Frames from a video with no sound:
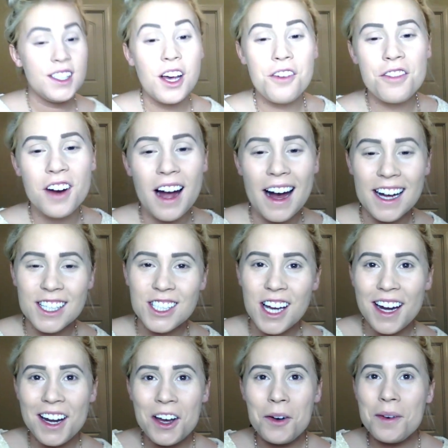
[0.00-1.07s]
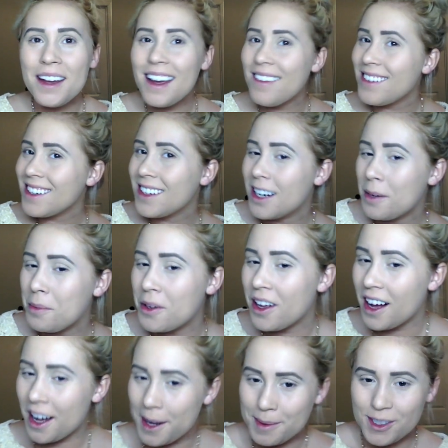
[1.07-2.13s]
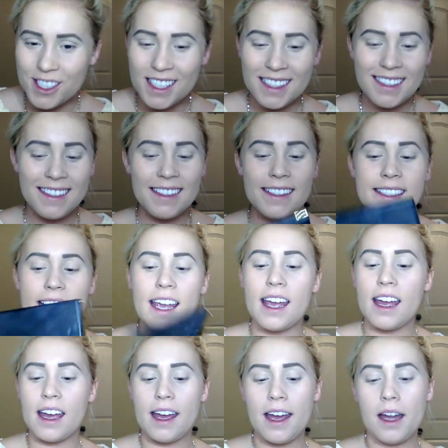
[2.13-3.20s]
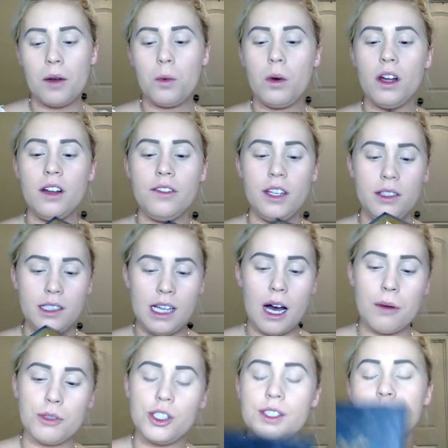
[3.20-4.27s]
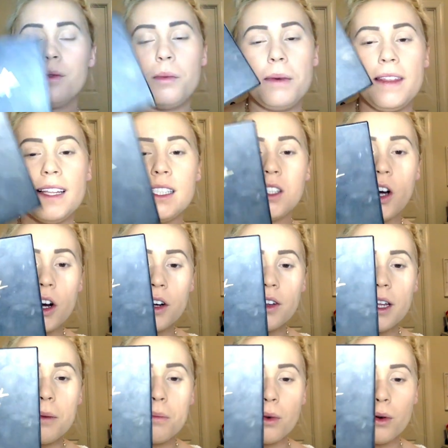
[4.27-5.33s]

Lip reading: So for eyeshadow, we have a couple options, and one of those options would be the Tartelette